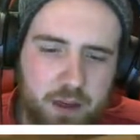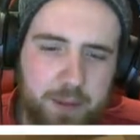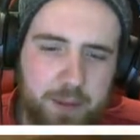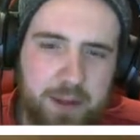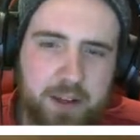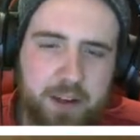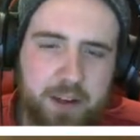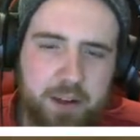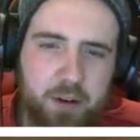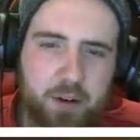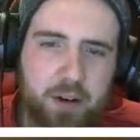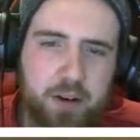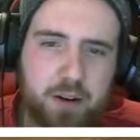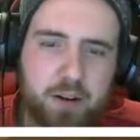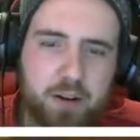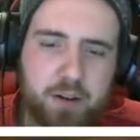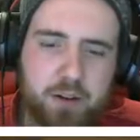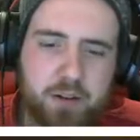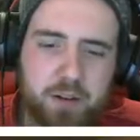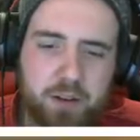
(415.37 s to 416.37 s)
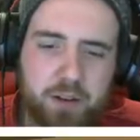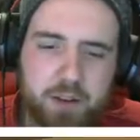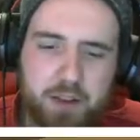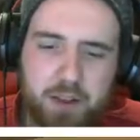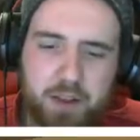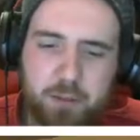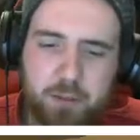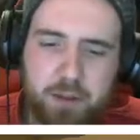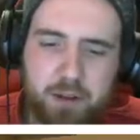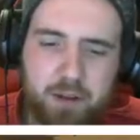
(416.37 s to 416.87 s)
mean, I can go out and
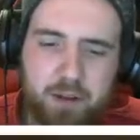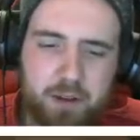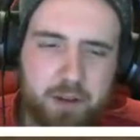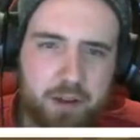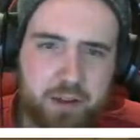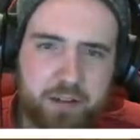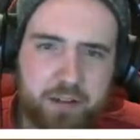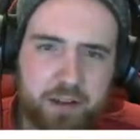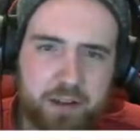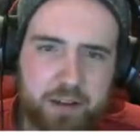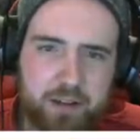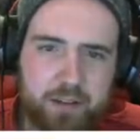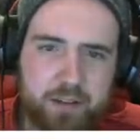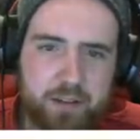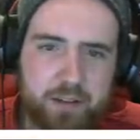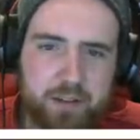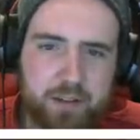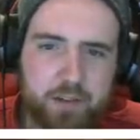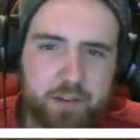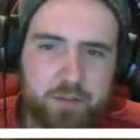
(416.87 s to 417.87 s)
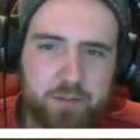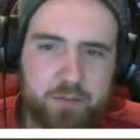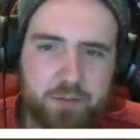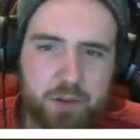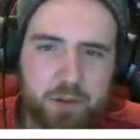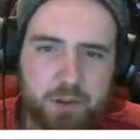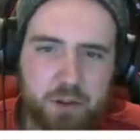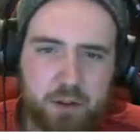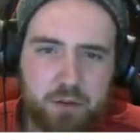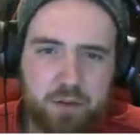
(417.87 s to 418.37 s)
keep killing like skeletons and
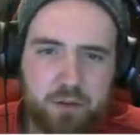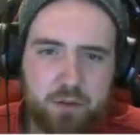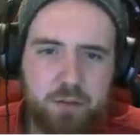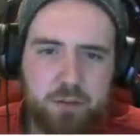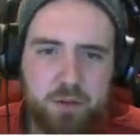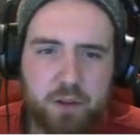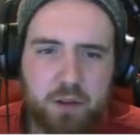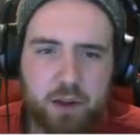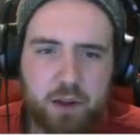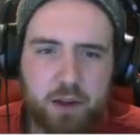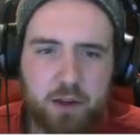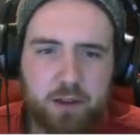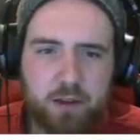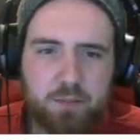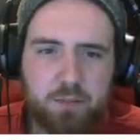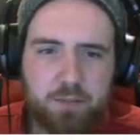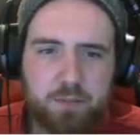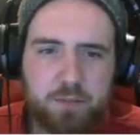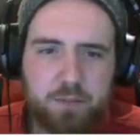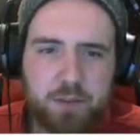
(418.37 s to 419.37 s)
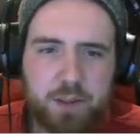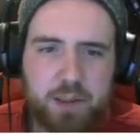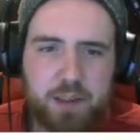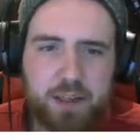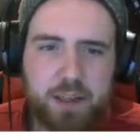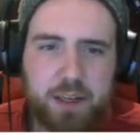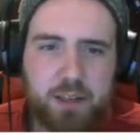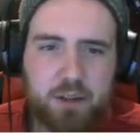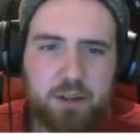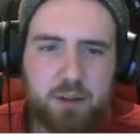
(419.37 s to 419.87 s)
stuff to like
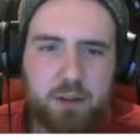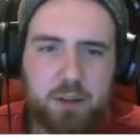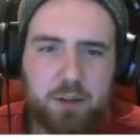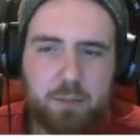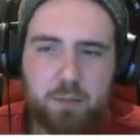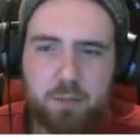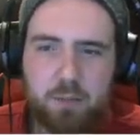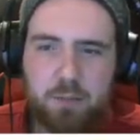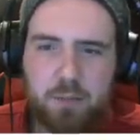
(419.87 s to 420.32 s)
get some.